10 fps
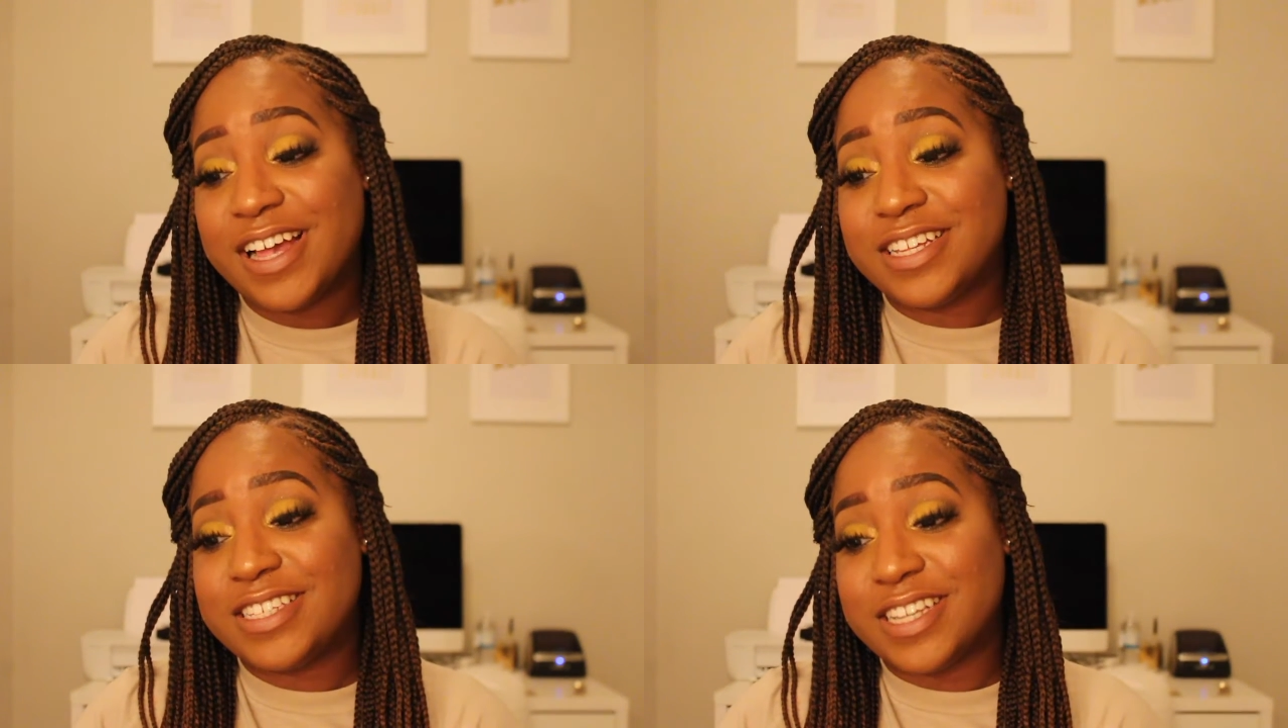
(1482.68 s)

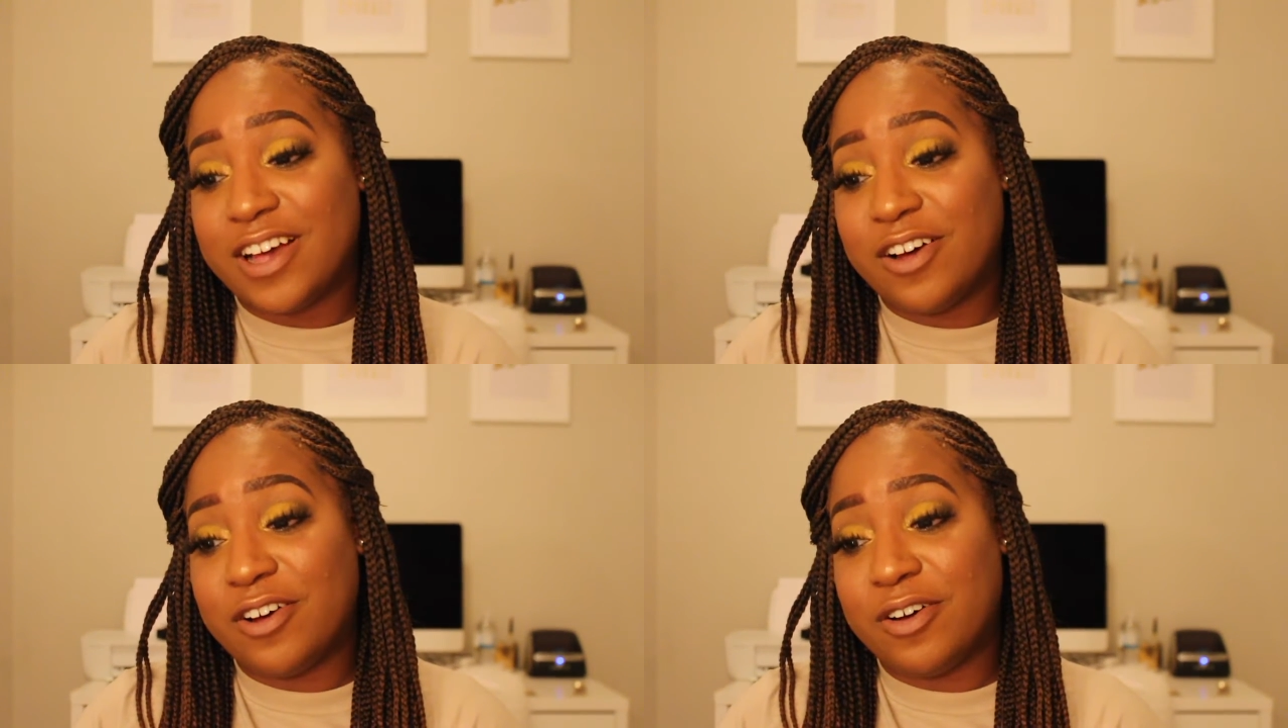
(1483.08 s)

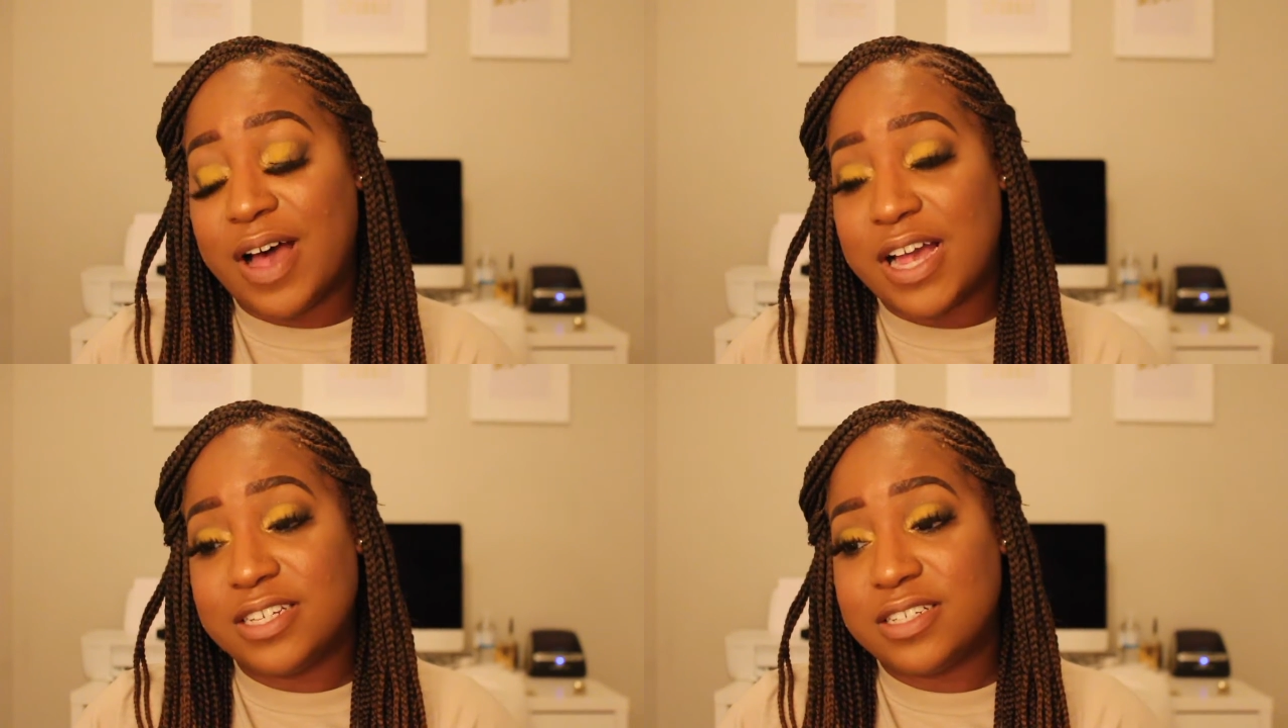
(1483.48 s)
So
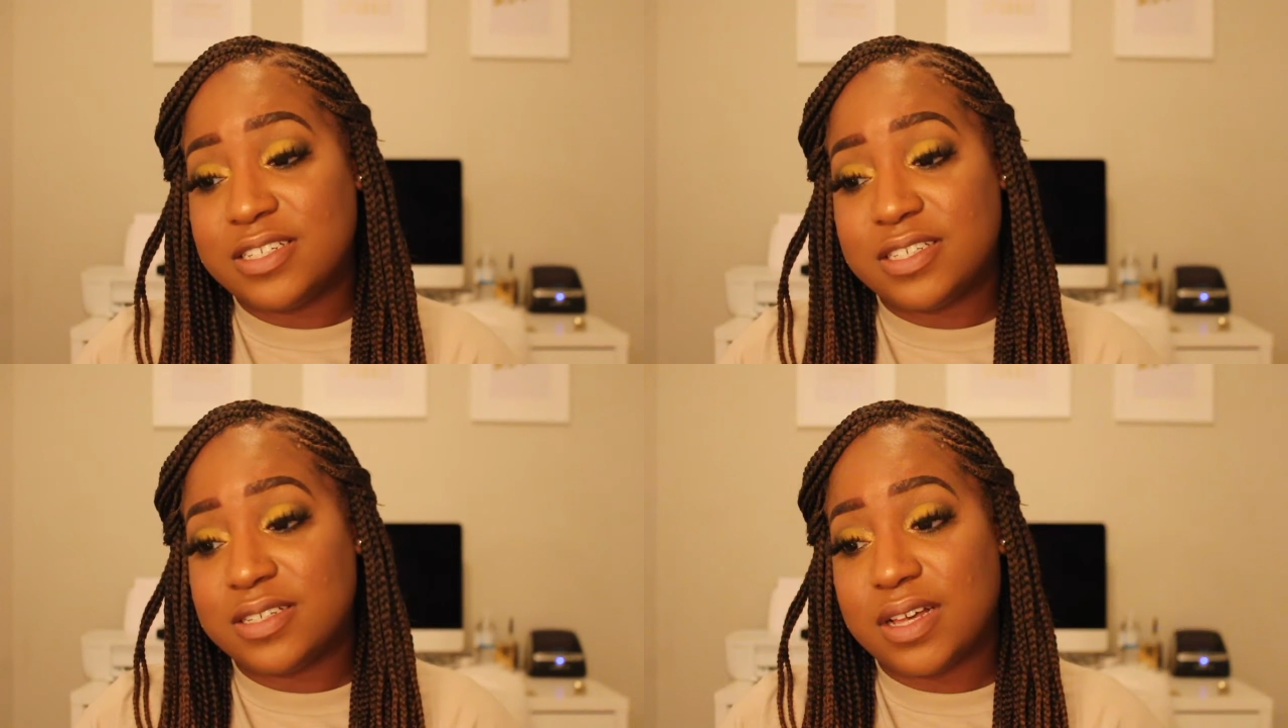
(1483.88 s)
I
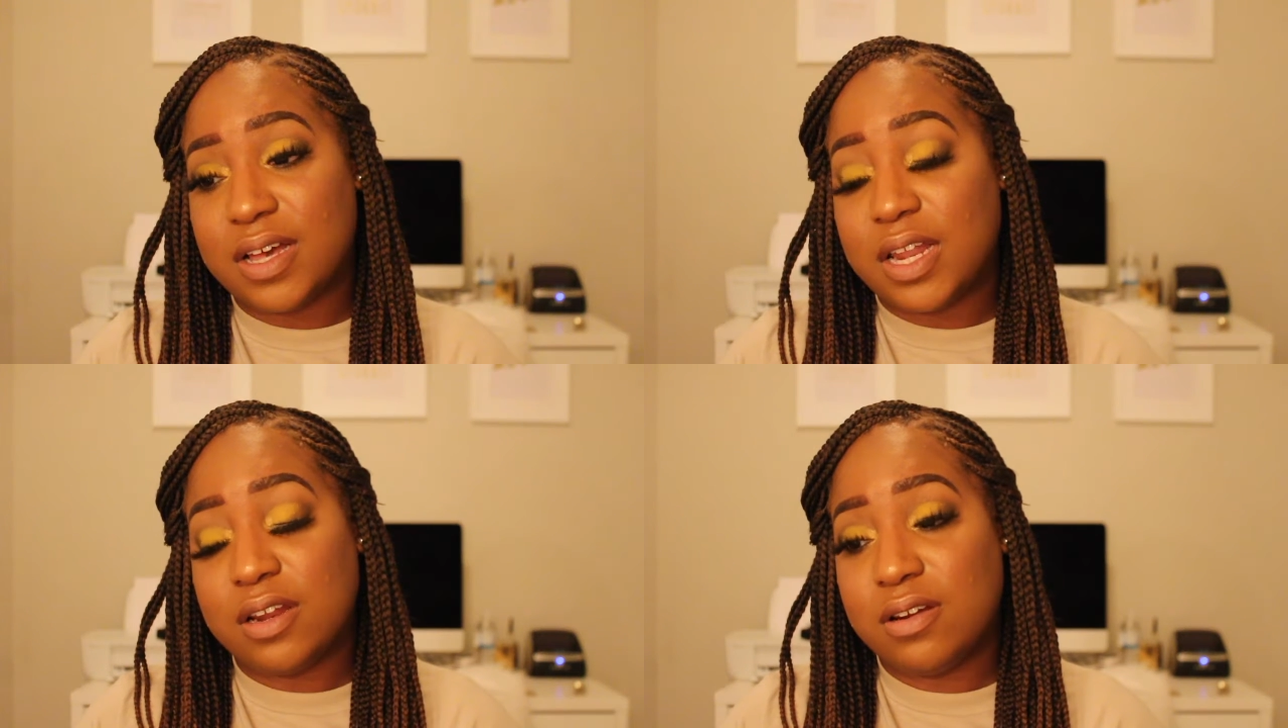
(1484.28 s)

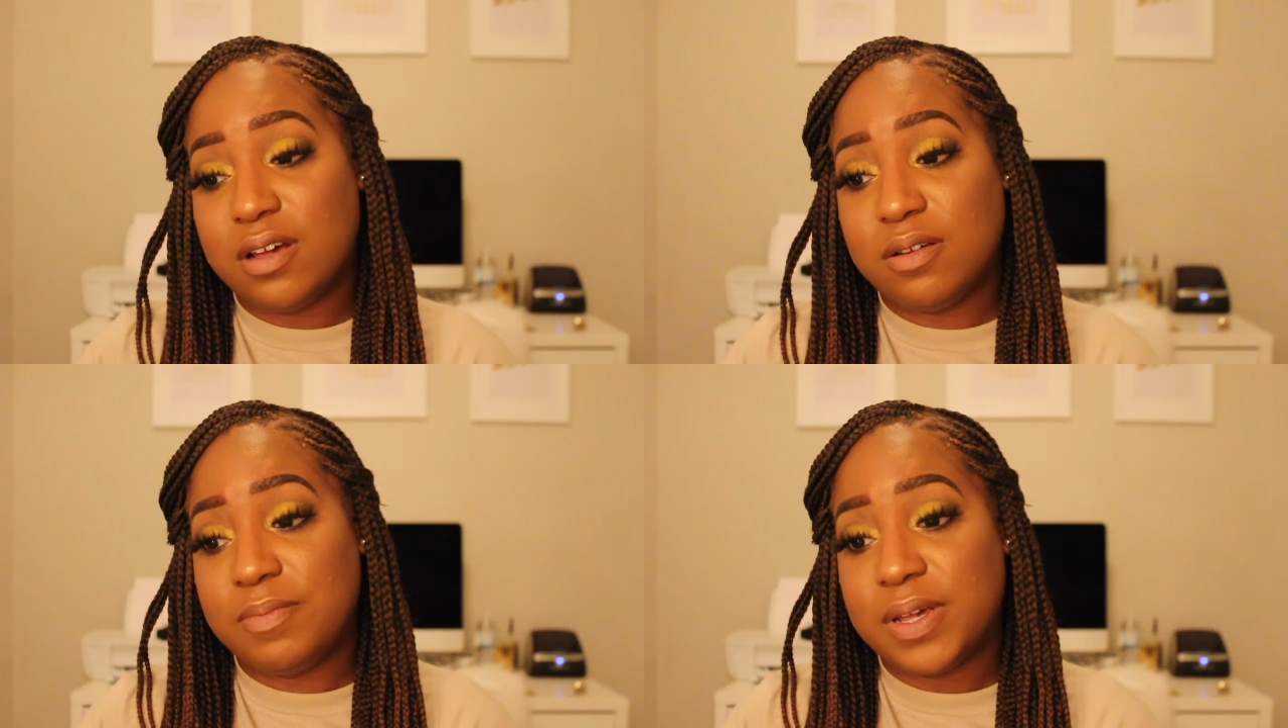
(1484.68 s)
don't
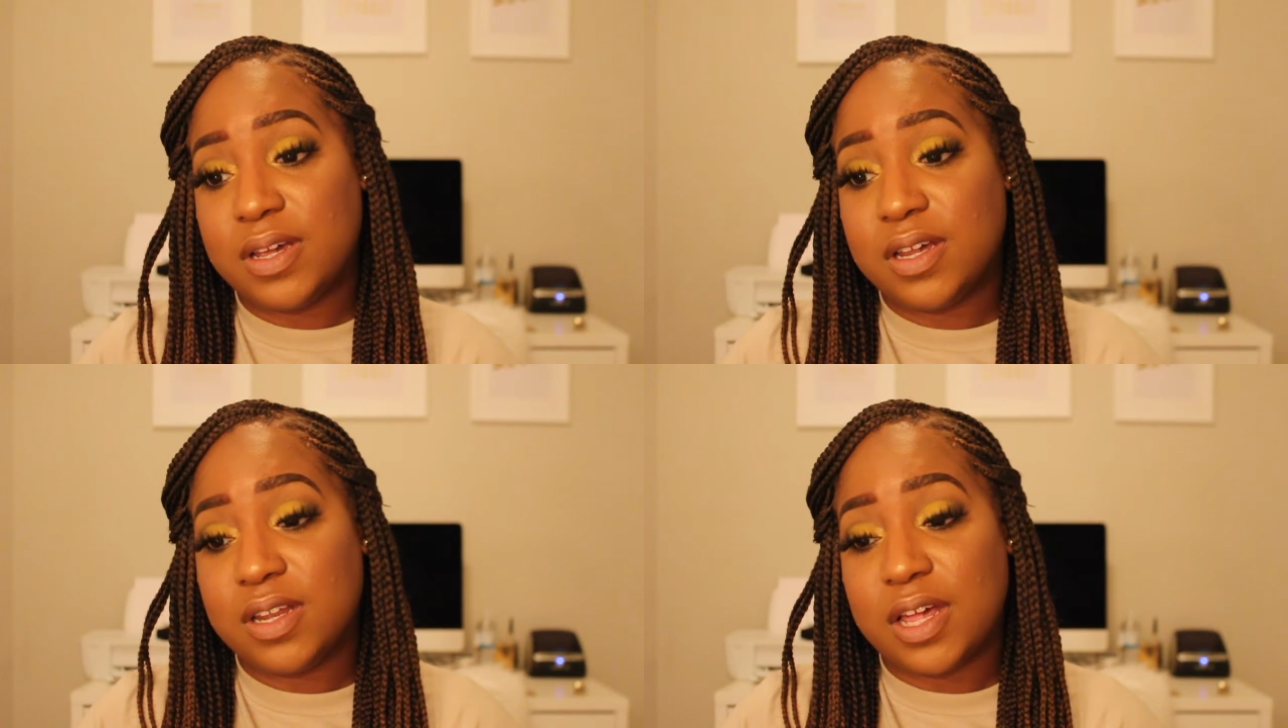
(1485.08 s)
know, man.